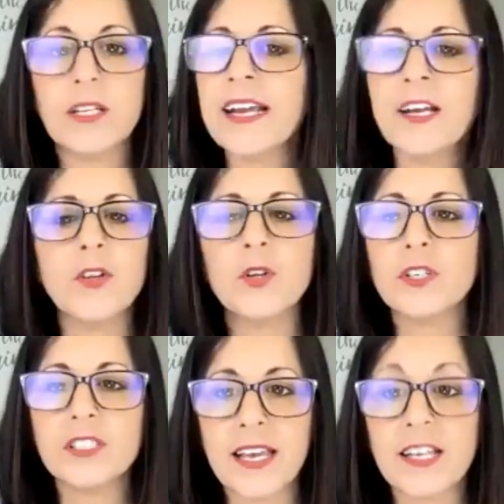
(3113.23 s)
And I hear the
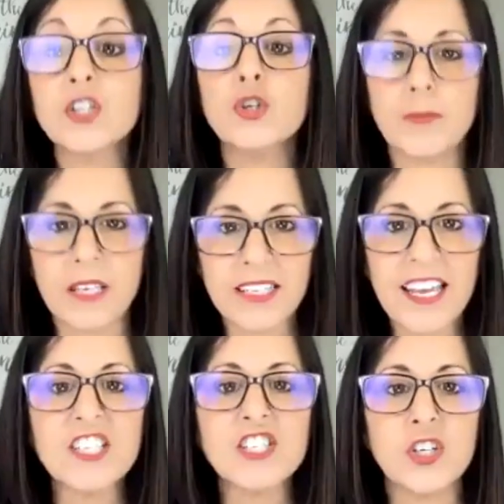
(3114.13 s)
Lord saying to me
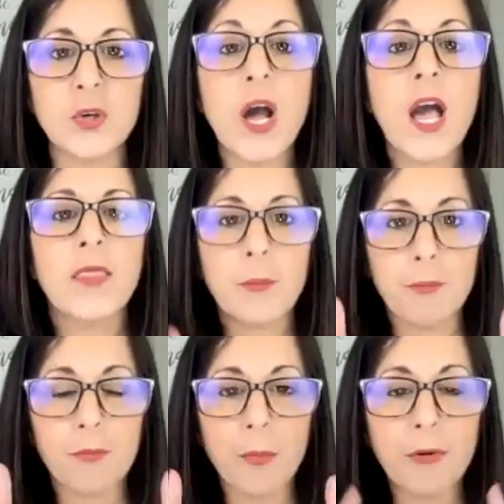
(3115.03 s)
and to you, the,
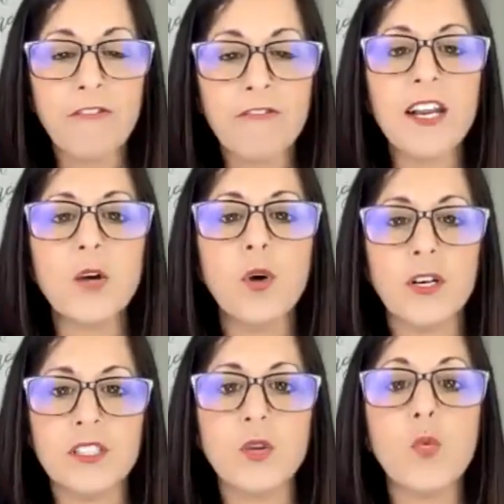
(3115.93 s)
the prophetic
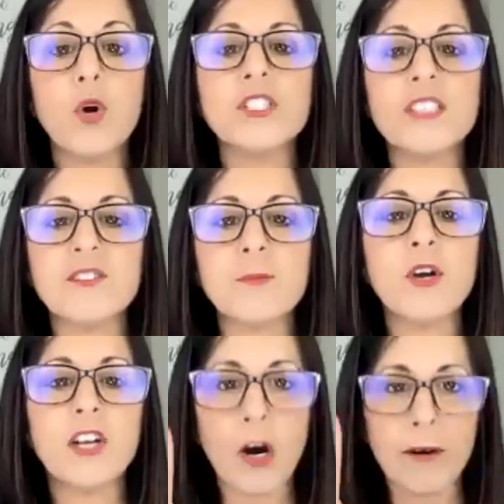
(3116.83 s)
words, the words I've
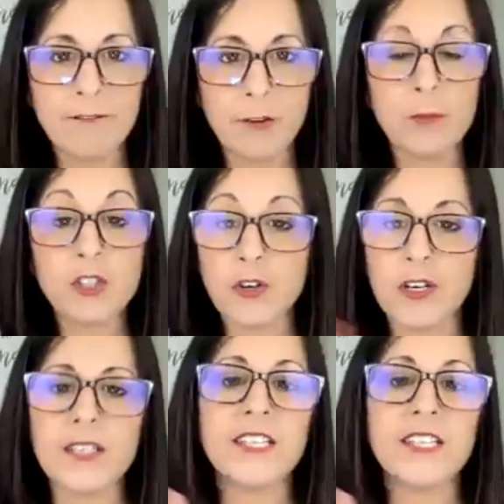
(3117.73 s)
spoken are in full maturity.